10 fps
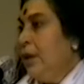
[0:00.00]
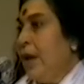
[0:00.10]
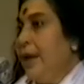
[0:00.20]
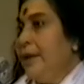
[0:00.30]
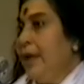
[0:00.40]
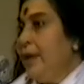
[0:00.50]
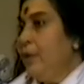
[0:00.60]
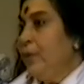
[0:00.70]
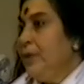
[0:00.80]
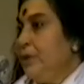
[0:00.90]
and
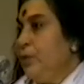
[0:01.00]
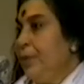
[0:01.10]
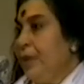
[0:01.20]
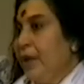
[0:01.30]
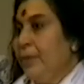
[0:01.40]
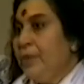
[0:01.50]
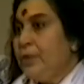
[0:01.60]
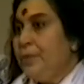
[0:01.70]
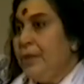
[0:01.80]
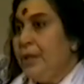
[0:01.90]
that once you become the
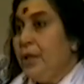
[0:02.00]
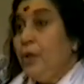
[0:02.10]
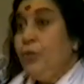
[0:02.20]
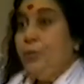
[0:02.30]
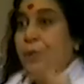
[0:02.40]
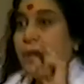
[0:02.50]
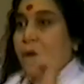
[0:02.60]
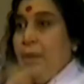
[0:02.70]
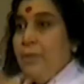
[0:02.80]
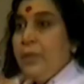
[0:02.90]
spirit, you
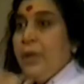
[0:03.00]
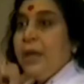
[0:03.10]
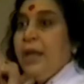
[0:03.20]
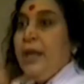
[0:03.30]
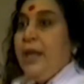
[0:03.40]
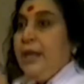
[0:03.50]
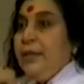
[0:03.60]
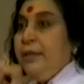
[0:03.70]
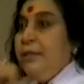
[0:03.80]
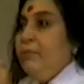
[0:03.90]
become
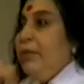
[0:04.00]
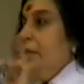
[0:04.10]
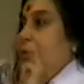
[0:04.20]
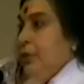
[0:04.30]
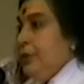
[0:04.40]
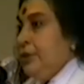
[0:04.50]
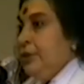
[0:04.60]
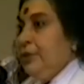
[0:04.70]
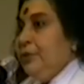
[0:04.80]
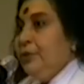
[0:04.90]
collectively
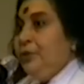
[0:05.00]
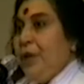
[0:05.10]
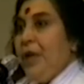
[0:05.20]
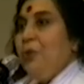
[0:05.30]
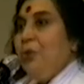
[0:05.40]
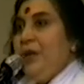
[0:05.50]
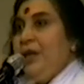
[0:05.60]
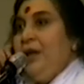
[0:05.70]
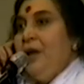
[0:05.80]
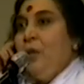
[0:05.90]
conscious. Today
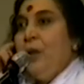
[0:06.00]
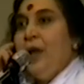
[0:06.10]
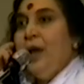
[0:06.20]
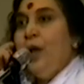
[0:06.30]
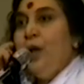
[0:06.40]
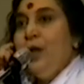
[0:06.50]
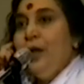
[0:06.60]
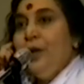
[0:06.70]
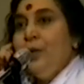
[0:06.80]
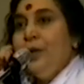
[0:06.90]
only, when I
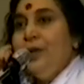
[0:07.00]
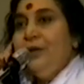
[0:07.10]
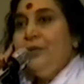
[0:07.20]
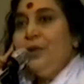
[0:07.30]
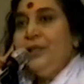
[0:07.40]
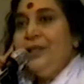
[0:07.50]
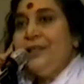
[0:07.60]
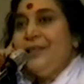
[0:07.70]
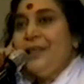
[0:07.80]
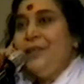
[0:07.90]
went for
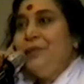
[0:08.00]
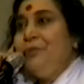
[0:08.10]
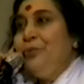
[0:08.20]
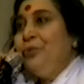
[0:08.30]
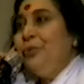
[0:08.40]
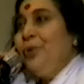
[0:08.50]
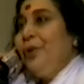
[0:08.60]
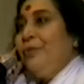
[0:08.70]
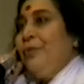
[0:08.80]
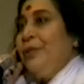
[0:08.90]
this interview
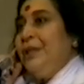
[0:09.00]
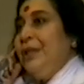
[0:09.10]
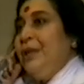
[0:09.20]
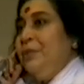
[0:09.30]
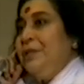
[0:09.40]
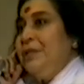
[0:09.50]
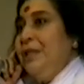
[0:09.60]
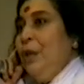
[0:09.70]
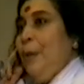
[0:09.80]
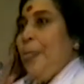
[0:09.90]
for the
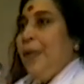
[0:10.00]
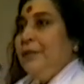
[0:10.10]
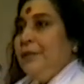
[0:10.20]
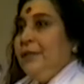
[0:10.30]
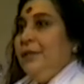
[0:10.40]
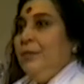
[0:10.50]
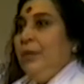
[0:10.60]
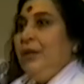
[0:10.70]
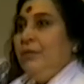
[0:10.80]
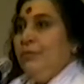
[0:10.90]
ABC, the
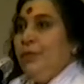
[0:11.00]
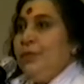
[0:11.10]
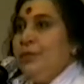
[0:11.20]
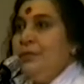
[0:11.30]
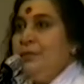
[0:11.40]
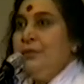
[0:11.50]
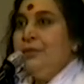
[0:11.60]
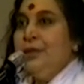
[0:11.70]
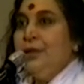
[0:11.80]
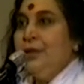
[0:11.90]
gentleman was,
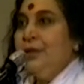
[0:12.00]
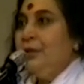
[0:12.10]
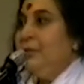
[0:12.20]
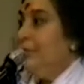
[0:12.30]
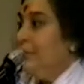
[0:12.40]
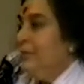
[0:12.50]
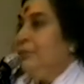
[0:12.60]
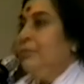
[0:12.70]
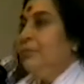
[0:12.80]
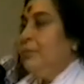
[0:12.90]

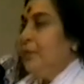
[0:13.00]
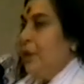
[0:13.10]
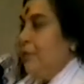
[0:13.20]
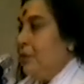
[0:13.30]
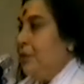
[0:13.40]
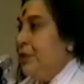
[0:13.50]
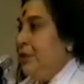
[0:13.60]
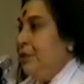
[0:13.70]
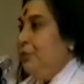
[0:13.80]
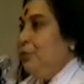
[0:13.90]
of course,
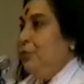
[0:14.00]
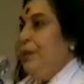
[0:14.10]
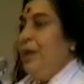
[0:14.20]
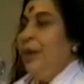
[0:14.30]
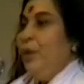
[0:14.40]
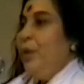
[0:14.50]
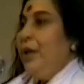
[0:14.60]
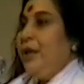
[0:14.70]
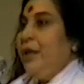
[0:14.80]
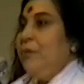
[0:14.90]
interviewed me. When
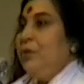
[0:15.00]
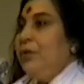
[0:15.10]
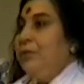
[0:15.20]
I came out, there